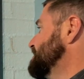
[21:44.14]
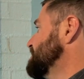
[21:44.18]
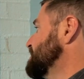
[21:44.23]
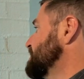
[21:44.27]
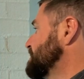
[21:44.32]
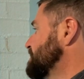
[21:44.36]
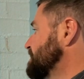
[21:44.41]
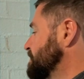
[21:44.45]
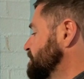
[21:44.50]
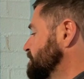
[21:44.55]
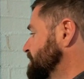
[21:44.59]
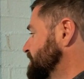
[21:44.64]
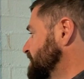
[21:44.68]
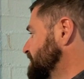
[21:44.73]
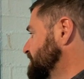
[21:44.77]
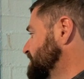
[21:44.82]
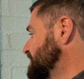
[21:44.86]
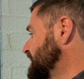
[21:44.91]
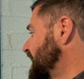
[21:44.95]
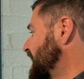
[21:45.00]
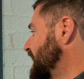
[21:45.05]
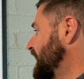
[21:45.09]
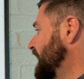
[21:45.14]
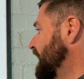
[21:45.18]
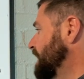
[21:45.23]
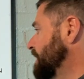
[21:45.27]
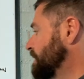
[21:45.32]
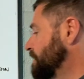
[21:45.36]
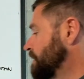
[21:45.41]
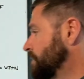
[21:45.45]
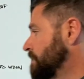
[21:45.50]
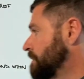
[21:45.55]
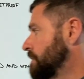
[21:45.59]
systems
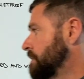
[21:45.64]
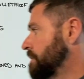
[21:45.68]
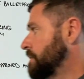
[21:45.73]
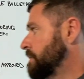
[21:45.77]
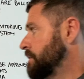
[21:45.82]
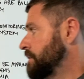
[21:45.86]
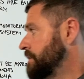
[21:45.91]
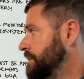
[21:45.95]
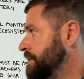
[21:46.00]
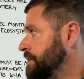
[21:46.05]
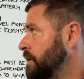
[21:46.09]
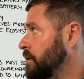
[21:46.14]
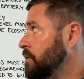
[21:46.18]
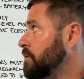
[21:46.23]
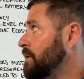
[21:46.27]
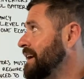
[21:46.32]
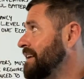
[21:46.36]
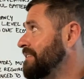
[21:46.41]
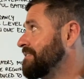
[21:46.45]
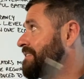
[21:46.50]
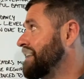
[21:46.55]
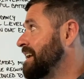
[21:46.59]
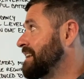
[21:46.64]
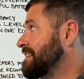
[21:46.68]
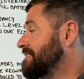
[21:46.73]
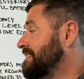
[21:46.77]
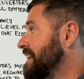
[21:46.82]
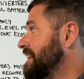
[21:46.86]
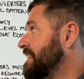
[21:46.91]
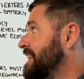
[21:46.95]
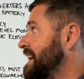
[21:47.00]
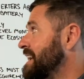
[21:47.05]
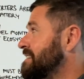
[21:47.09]
aside, I'd
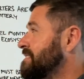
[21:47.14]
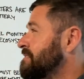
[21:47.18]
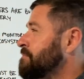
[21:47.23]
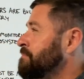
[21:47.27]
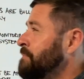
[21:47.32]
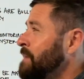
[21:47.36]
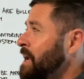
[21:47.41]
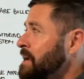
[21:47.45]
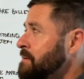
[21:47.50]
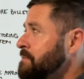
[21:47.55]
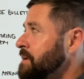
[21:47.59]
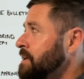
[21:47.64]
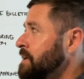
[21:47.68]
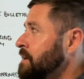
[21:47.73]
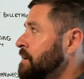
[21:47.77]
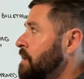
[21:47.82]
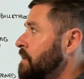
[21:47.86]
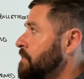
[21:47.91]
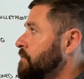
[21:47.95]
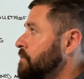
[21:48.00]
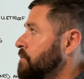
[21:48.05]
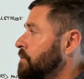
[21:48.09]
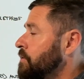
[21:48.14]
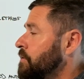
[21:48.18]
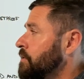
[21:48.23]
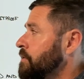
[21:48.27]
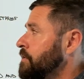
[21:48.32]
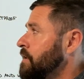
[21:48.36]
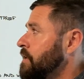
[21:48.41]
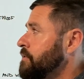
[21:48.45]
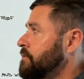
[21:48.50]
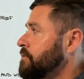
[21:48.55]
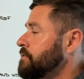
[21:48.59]
say that's maybe
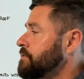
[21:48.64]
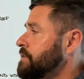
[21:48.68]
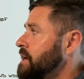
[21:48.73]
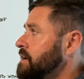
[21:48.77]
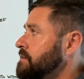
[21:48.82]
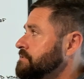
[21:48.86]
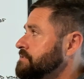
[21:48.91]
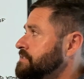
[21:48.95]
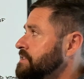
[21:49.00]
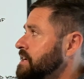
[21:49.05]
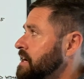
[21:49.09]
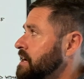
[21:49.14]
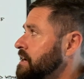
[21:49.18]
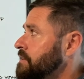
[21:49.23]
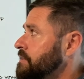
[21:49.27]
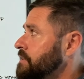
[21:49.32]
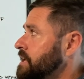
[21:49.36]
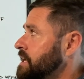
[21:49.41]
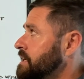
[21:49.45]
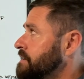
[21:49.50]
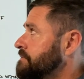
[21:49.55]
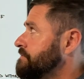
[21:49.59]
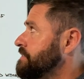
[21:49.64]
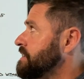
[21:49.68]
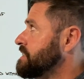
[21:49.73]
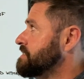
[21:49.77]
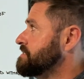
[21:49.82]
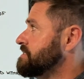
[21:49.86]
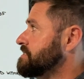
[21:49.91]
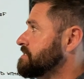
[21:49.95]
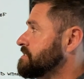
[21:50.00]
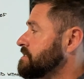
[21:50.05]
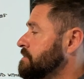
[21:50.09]
another downside of the Enphase
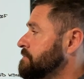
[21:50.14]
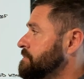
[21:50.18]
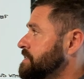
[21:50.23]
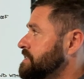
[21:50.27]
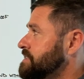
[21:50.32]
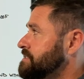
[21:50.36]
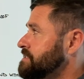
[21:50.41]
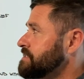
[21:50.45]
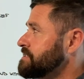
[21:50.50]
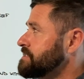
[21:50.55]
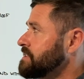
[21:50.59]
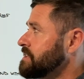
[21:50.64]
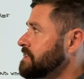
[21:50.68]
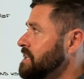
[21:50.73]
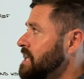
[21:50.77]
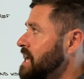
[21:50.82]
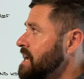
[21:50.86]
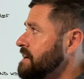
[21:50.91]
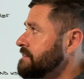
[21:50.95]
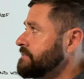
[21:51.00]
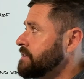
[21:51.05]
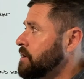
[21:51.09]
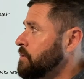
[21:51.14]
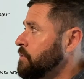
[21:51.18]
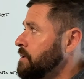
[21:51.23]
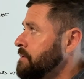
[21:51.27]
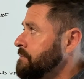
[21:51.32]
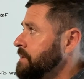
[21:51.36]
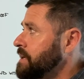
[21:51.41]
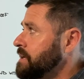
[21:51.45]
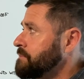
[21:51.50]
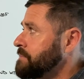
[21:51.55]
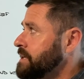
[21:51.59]
system is just a lot of
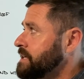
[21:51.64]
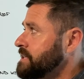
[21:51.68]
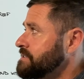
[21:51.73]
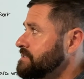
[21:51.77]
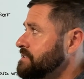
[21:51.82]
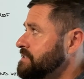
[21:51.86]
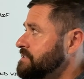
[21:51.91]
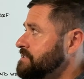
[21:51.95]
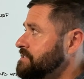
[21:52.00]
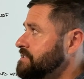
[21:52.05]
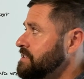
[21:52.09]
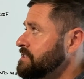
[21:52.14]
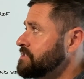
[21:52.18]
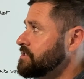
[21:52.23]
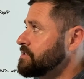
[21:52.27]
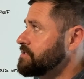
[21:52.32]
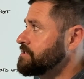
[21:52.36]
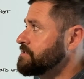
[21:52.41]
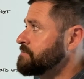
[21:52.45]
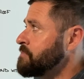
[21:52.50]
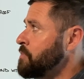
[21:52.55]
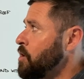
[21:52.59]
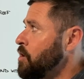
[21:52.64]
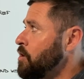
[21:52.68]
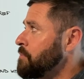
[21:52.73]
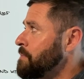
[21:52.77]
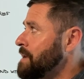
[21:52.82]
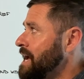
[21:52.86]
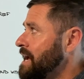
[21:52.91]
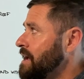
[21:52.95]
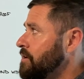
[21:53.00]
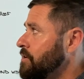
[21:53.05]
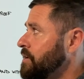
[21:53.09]
equipment, because it's such a small
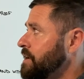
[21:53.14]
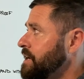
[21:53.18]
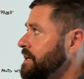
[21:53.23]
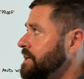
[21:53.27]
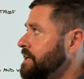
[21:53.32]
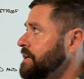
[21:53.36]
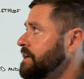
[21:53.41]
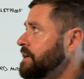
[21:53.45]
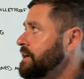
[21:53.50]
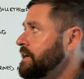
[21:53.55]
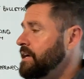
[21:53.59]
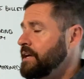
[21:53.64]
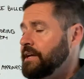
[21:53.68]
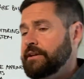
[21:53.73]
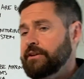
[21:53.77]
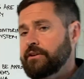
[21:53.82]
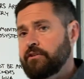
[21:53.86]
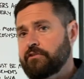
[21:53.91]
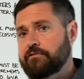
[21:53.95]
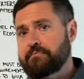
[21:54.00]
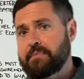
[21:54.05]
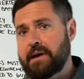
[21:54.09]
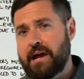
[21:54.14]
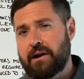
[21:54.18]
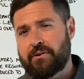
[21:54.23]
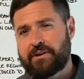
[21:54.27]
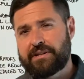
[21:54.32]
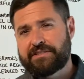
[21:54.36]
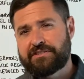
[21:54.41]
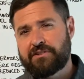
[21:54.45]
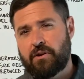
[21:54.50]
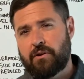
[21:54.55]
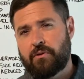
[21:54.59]
battery, and those
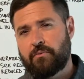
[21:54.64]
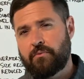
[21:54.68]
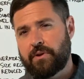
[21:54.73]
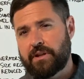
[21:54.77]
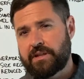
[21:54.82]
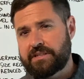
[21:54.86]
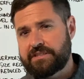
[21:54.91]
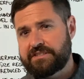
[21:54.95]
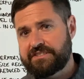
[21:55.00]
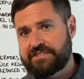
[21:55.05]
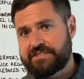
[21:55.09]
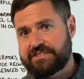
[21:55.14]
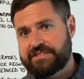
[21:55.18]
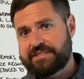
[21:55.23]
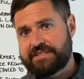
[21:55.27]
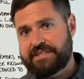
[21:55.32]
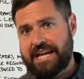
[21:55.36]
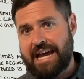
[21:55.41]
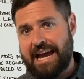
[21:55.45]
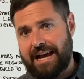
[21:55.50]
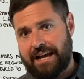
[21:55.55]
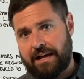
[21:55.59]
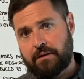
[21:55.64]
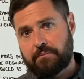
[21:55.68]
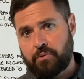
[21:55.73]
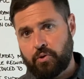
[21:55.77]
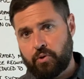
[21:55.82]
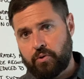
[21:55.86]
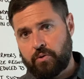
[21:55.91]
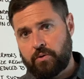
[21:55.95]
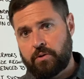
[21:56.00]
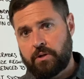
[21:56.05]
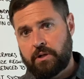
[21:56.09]
batteries aren't really
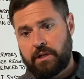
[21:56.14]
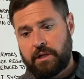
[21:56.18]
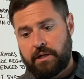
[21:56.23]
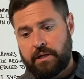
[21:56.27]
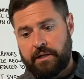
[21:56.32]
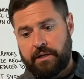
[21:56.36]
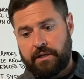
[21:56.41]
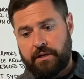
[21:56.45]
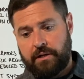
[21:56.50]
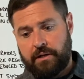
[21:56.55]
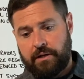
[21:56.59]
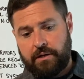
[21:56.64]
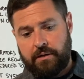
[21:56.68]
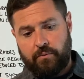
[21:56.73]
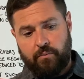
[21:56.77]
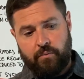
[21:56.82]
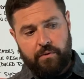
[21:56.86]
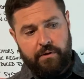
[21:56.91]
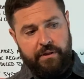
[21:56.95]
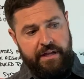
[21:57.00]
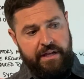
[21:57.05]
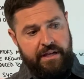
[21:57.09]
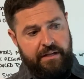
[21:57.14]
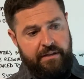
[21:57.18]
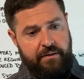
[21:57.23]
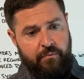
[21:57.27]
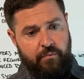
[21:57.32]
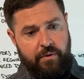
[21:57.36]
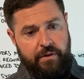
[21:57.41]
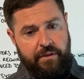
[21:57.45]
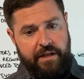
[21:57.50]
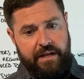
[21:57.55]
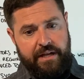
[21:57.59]
stackable
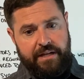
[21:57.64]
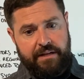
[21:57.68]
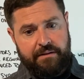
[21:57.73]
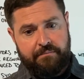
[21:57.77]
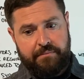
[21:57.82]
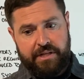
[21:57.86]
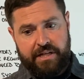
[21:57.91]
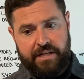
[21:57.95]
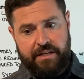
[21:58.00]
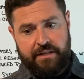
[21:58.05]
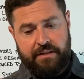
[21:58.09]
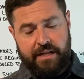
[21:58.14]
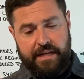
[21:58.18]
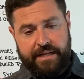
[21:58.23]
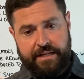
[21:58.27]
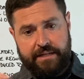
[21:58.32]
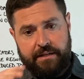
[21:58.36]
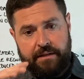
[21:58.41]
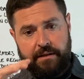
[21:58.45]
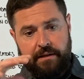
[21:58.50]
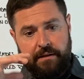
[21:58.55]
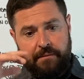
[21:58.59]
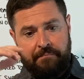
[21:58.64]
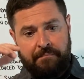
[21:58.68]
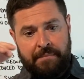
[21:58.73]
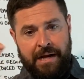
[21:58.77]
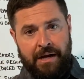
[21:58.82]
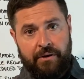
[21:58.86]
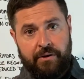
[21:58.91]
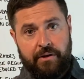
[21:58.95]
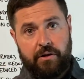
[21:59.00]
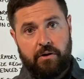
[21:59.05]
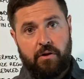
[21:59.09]
where they can be like
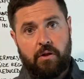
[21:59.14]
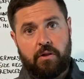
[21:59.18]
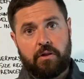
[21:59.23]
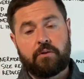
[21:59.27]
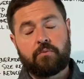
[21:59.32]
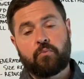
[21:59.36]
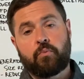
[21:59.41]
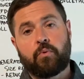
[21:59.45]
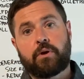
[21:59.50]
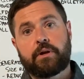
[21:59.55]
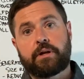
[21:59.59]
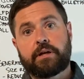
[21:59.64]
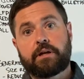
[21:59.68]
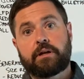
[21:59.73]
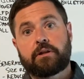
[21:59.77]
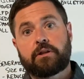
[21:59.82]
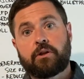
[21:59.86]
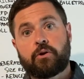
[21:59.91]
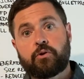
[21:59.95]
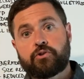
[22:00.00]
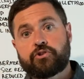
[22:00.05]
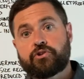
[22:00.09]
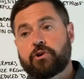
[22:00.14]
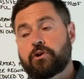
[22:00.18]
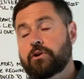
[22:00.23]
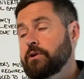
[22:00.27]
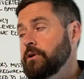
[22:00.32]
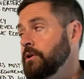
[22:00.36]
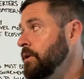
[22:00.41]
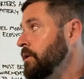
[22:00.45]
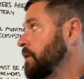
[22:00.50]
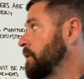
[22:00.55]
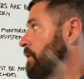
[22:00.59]
mounted all in one enclosure.